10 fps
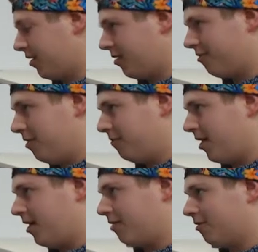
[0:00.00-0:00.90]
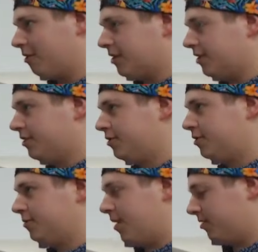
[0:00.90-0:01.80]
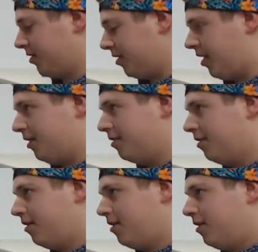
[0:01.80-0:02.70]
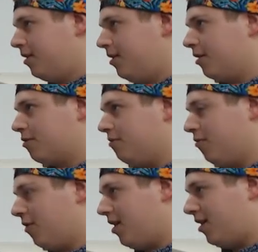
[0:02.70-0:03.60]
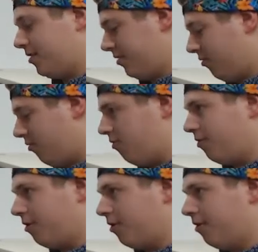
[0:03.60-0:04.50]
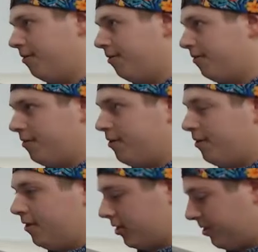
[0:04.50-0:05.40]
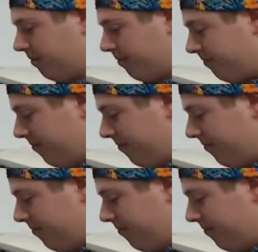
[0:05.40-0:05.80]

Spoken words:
like Green-Black or Grixis, just bouncing a Nicol Bolas or some